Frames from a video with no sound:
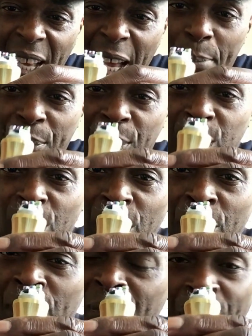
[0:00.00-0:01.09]
Absolutely,
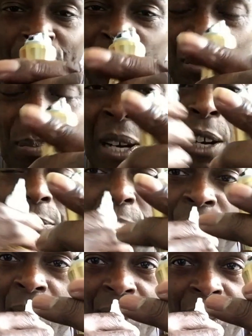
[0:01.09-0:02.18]
smell of it
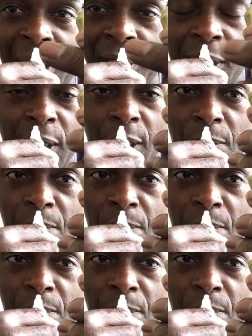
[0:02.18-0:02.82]
is fantastic.